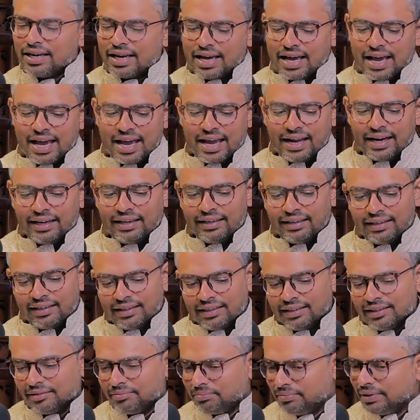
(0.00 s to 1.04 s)
And
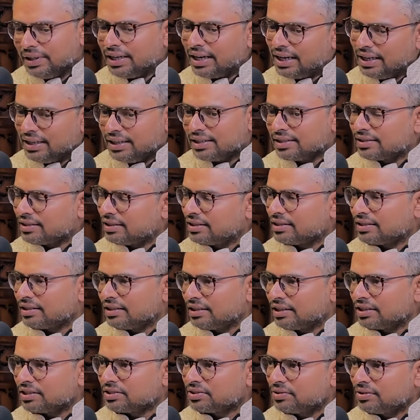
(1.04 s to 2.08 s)
it is
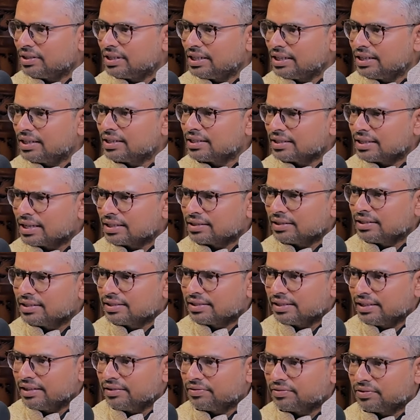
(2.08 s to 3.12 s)
restored, and it is actually
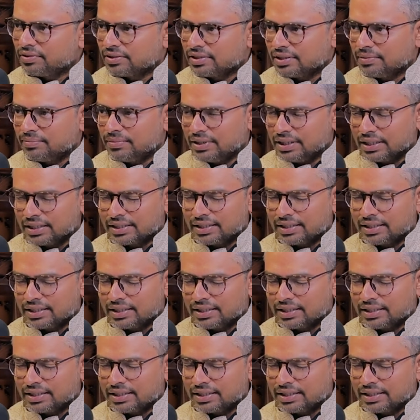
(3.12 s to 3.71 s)
safe to some extent.